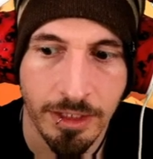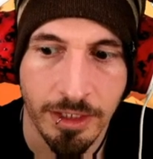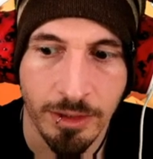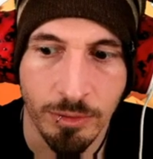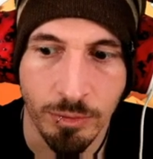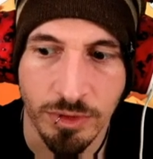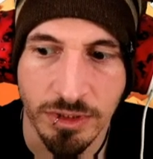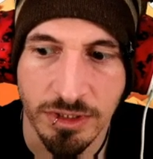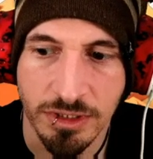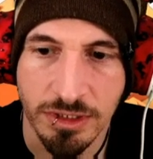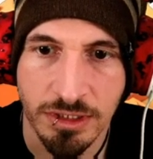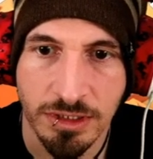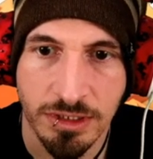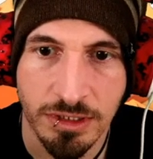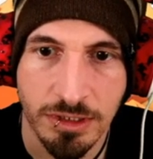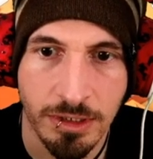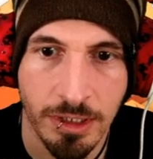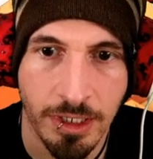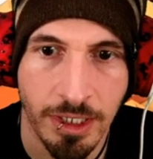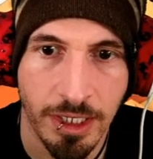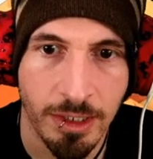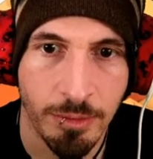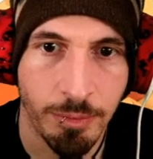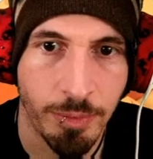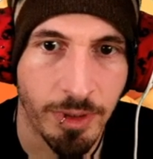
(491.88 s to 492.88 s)
Can we
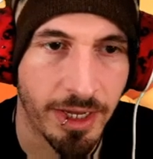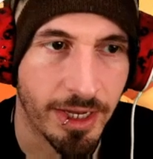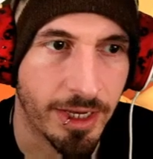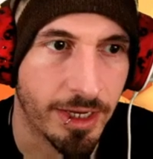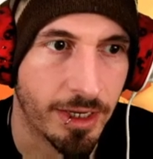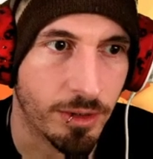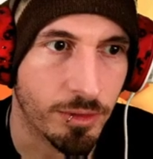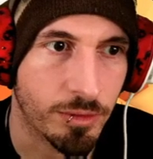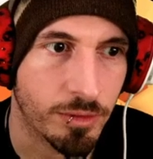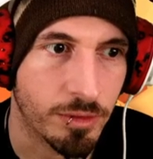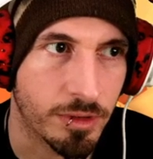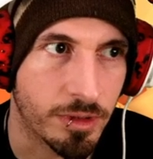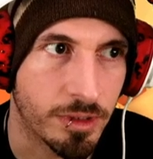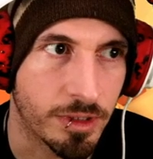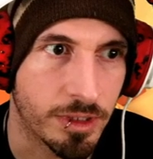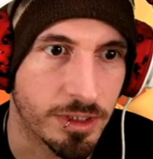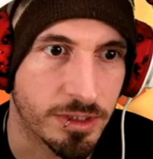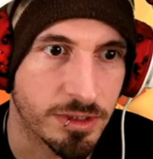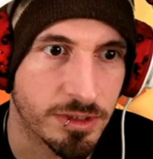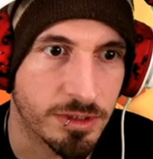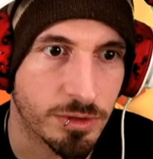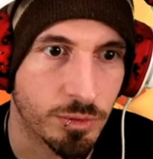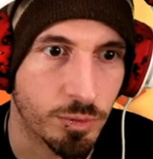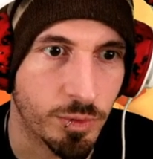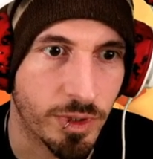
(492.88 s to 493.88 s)
snipe out
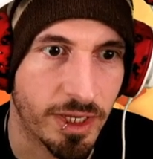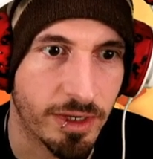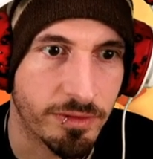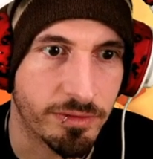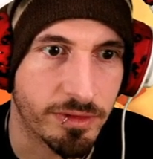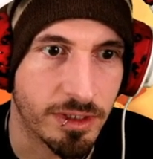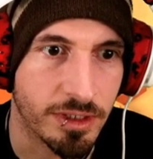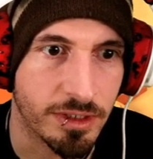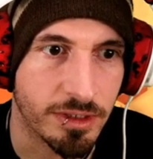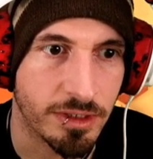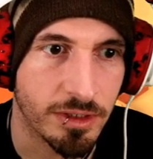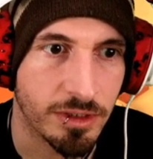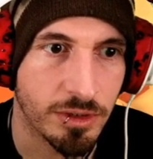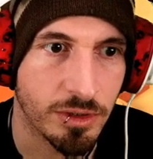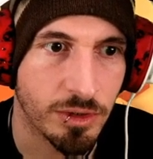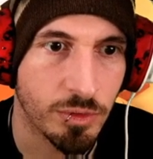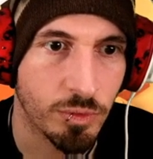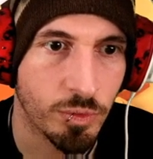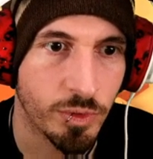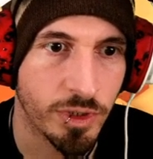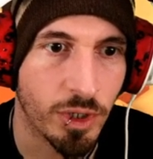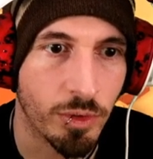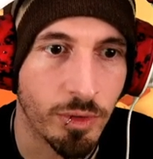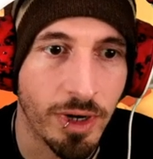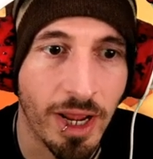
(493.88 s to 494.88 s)
this... We have an...
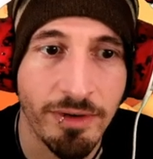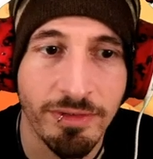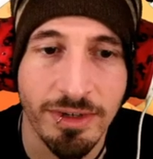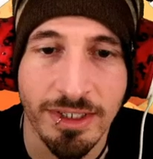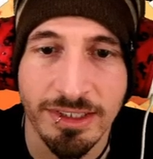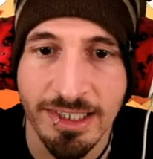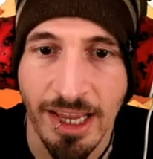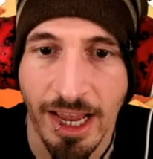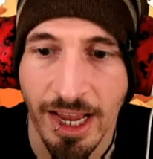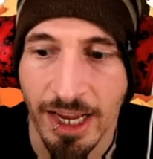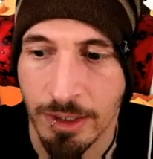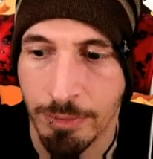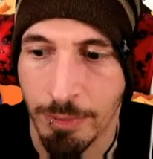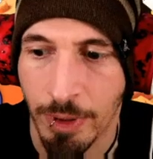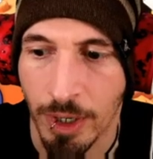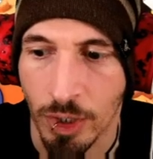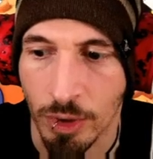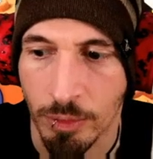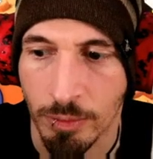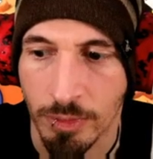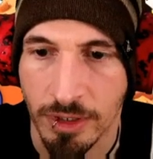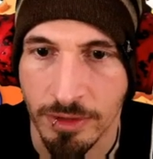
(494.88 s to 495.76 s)
We don't have an attack power